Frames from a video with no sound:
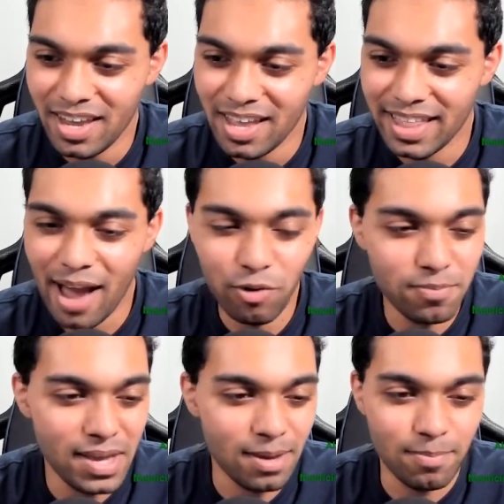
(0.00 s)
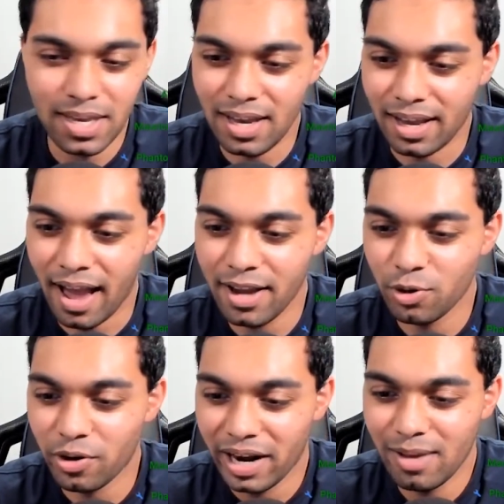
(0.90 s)
That would make me Akainu
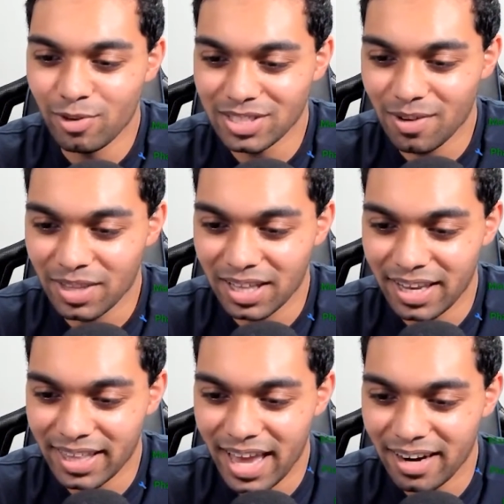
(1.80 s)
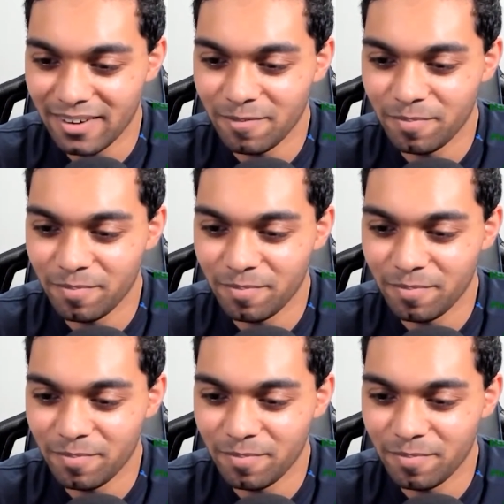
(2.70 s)
or Im or something like that.